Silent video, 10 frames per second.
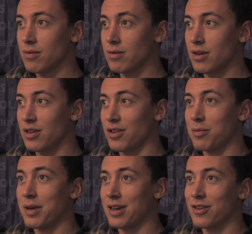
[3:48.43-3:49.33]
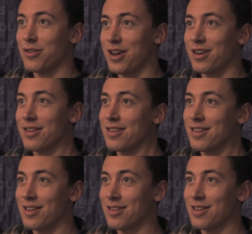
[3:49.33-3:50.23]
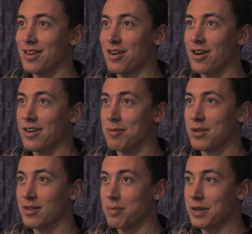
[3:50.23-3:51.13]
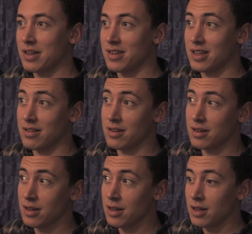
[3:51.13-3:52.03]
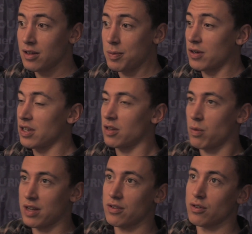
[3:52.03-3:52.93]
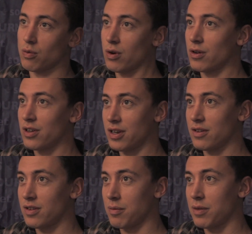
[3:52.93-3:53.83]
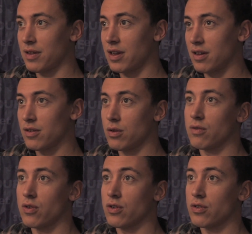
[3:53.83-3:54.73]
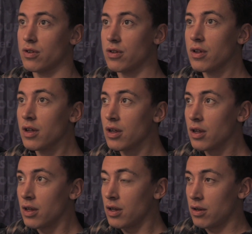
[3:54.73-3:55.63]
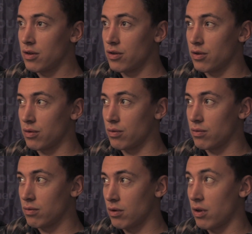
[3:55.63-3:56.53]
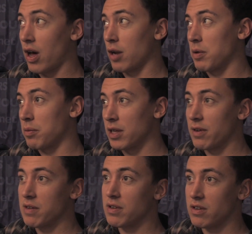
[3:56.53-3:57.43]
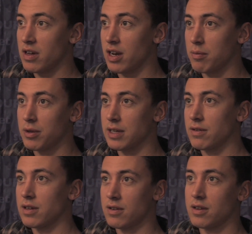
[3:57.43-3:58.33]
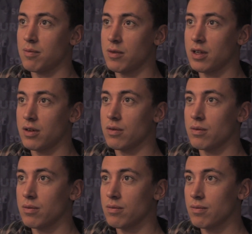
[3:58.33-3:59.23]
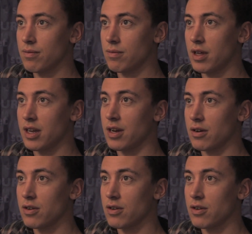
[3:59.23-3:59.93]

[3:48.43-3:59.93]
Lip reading: continue being a trend in art and music, because it is, especially in the Western world, it is something that is universal to a lot of people, even if it's not a belief system that you adhere